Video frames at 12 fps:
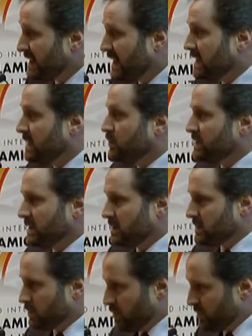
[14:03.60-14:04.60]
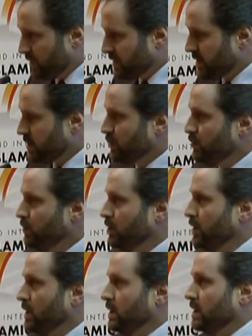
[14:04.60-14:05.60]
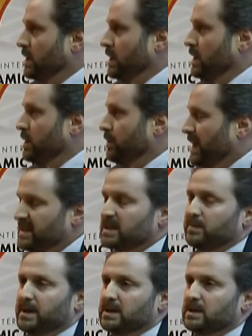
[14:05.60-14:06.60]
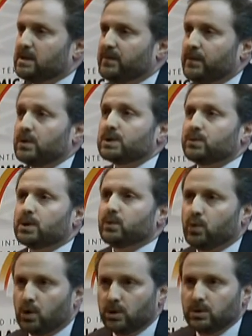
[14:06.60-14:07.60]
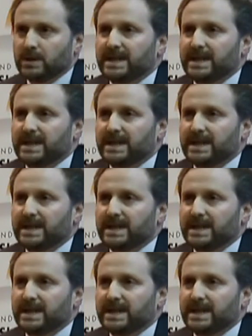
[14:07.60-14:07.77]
and New Zealand soldiers who participated in the First World War